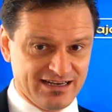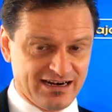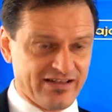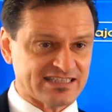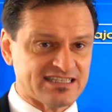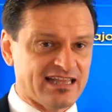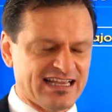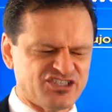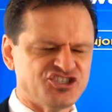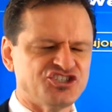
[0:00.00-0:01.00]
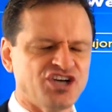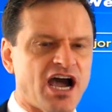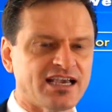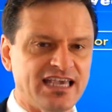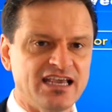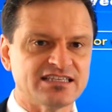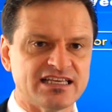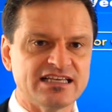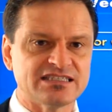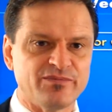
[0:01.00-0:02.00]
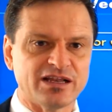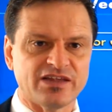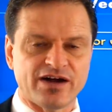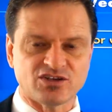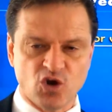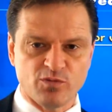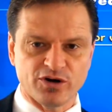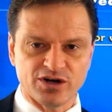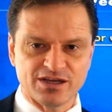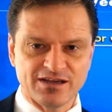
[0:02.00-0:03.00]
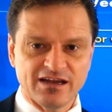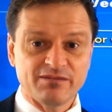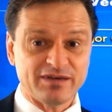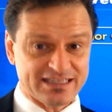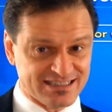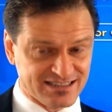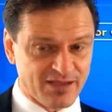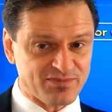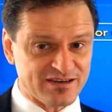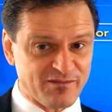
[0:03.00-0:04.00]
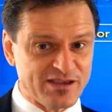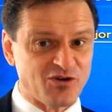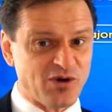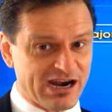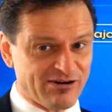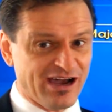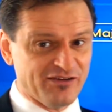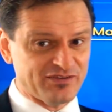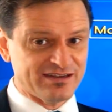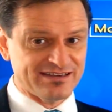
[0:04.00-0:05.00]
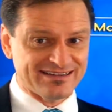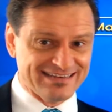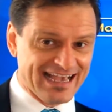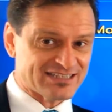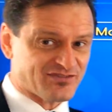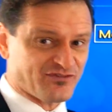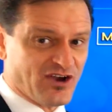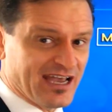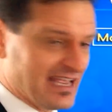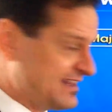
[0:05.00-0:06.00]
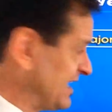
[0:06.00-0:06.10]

Now, that's not like shocking because it is the middle of October, but it's something to be aware of next Friday and